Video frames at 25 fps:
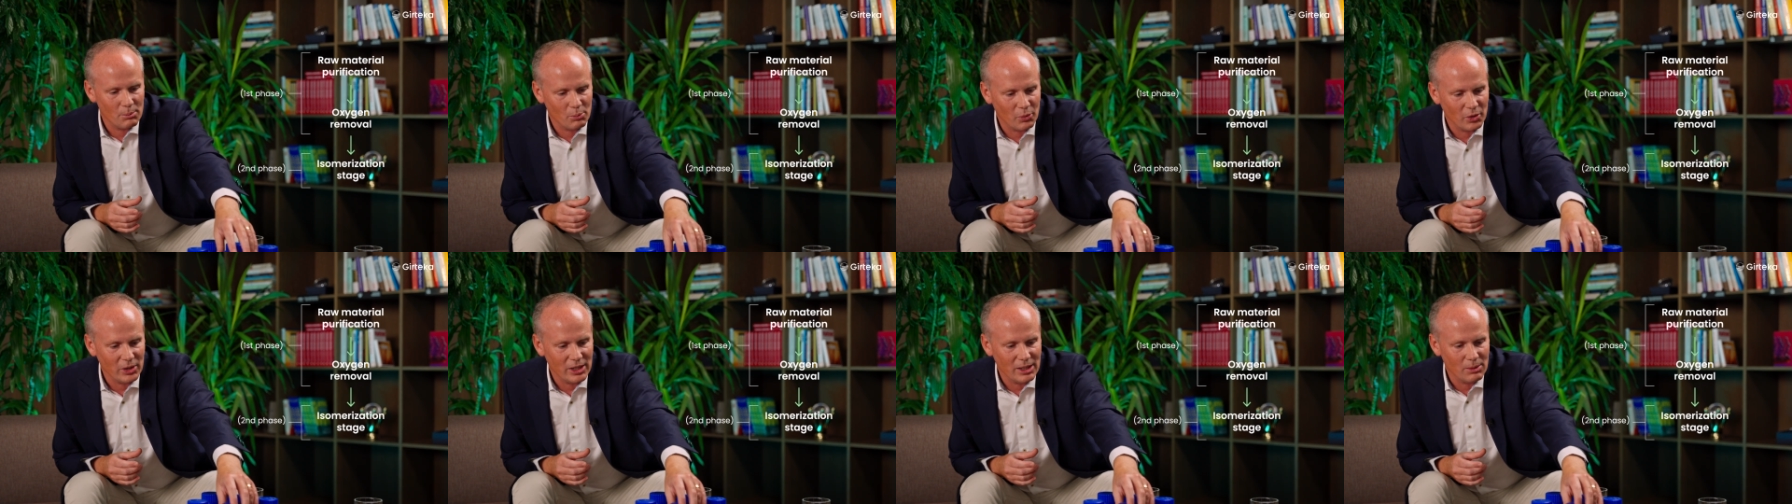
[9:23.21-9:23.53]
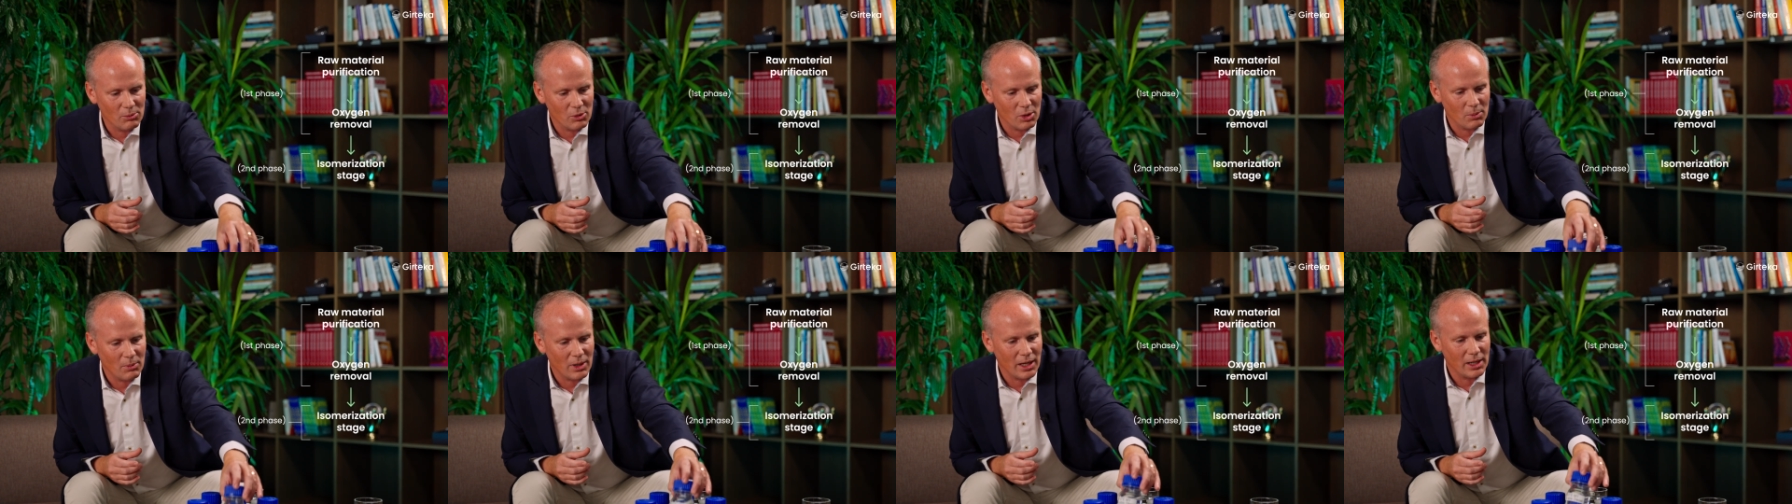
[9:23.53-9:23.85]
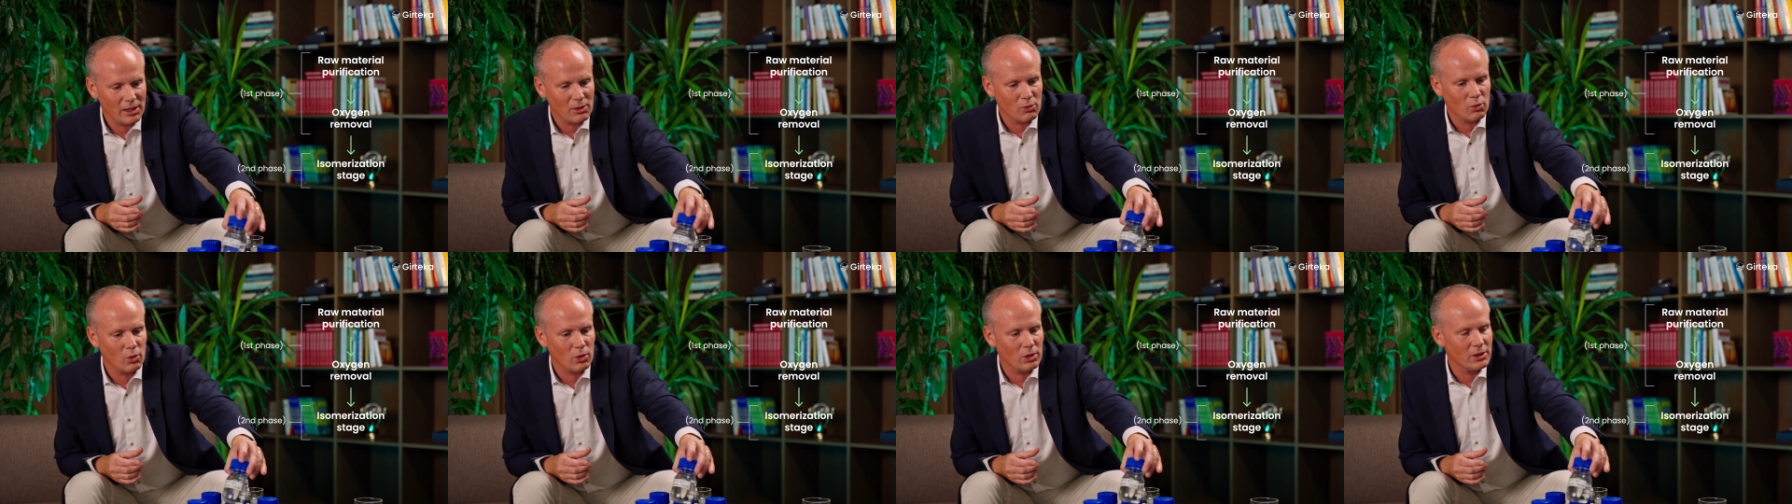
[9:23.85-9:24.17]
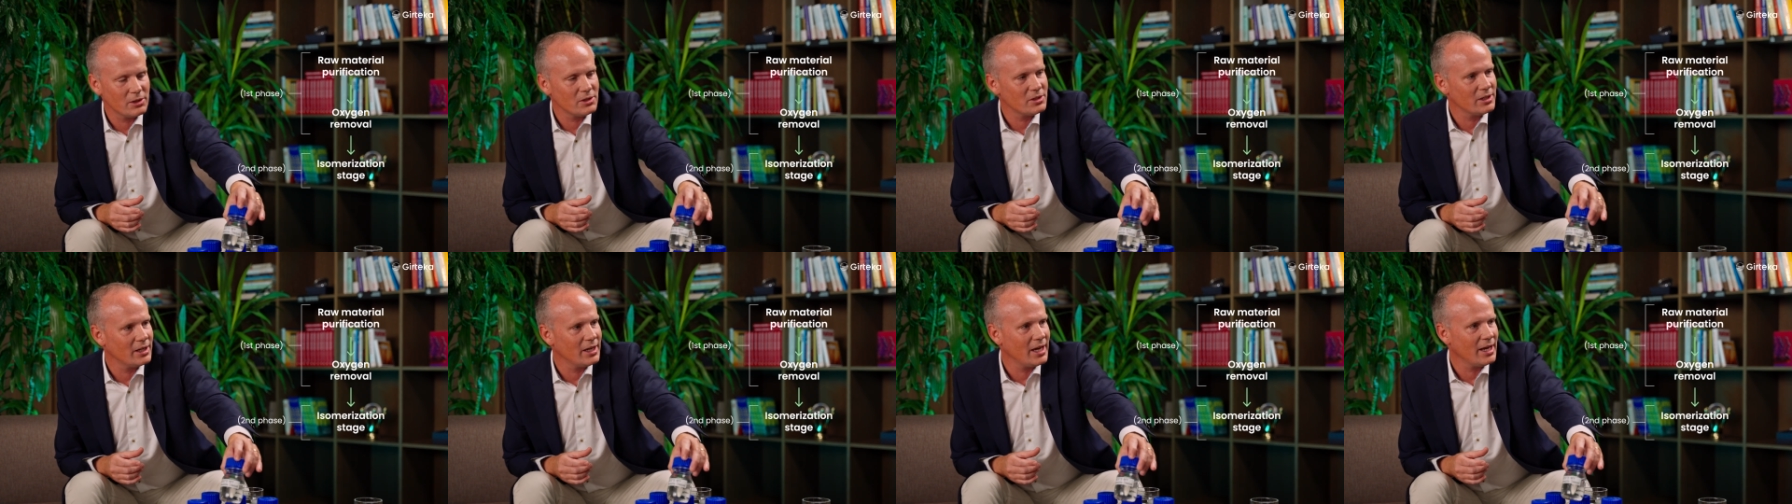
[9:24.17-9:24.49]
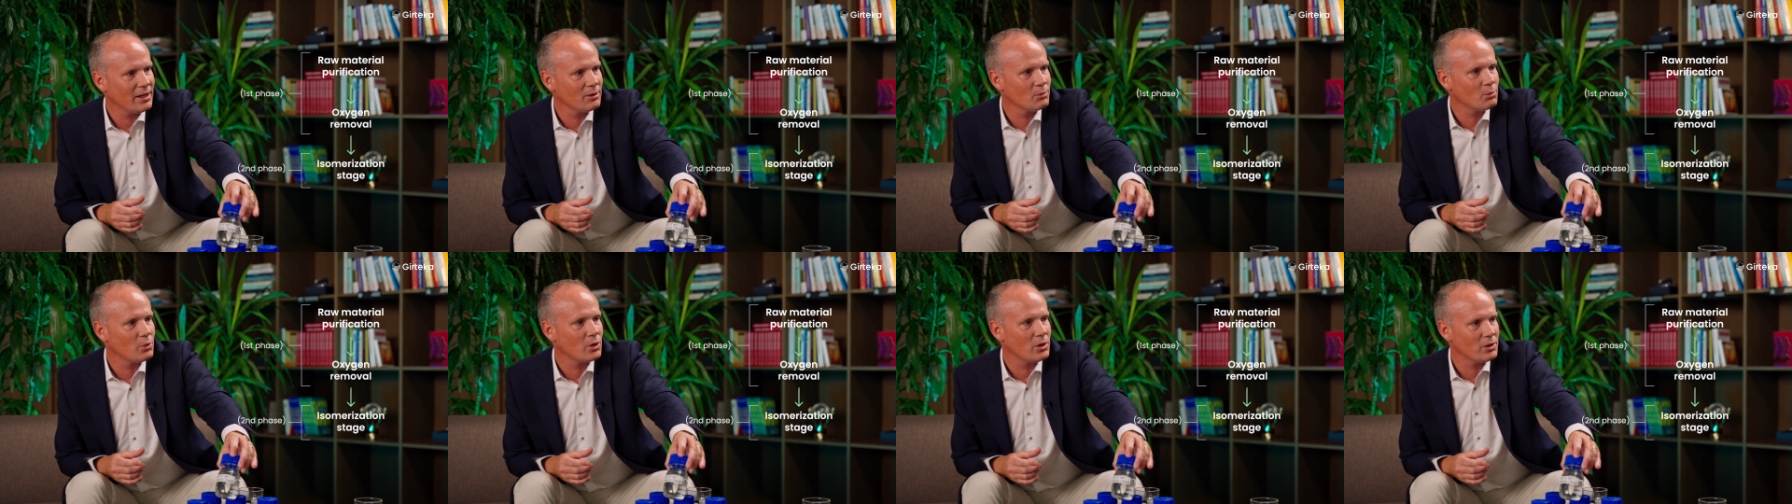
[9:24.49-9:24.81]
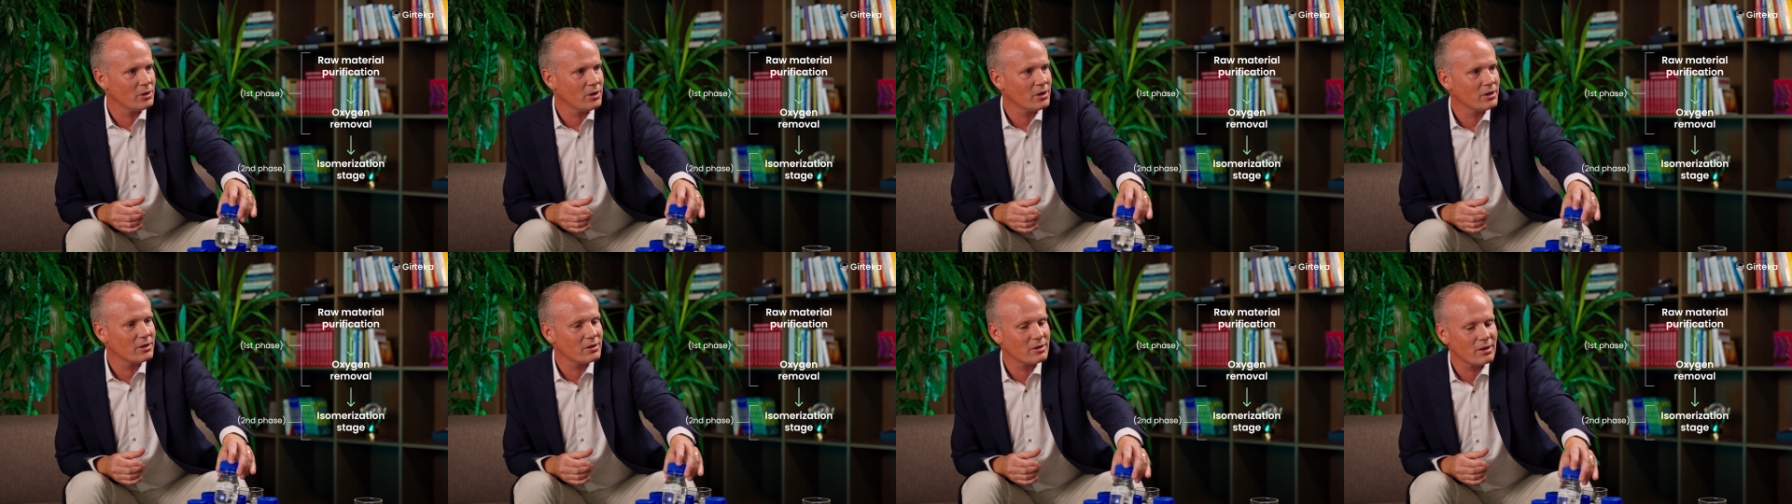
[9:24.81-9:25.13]
premium high quality end
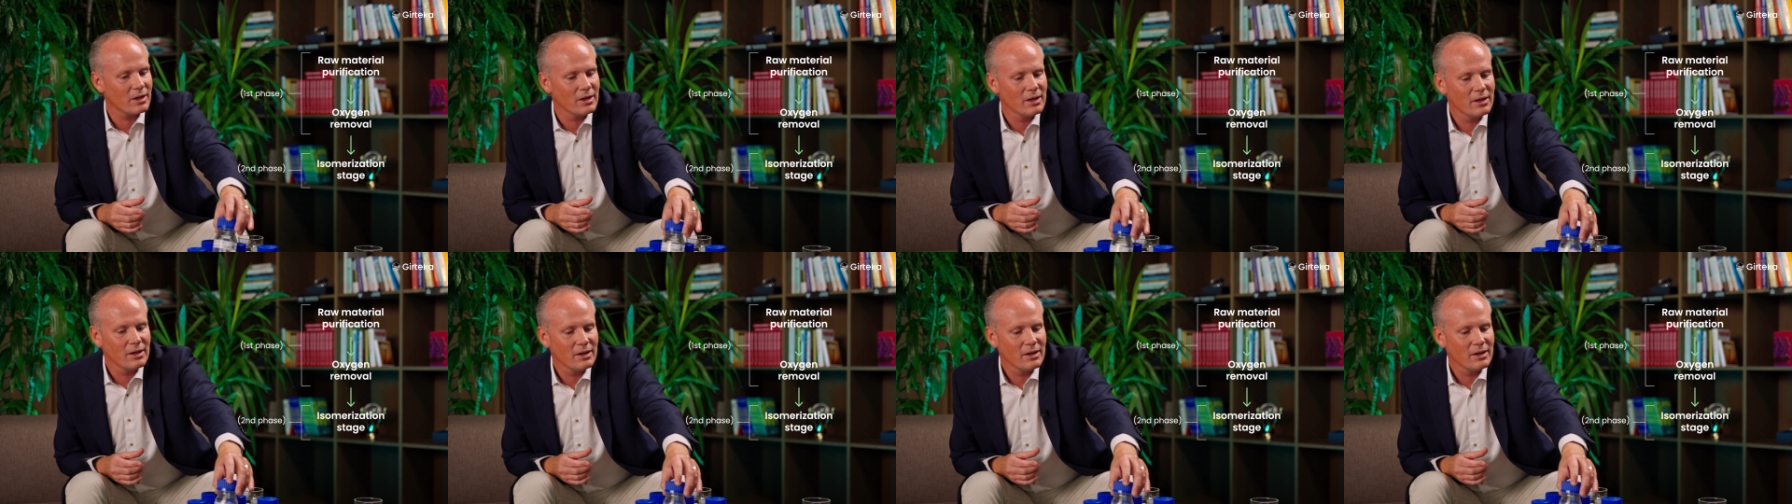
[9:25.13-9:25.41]
product.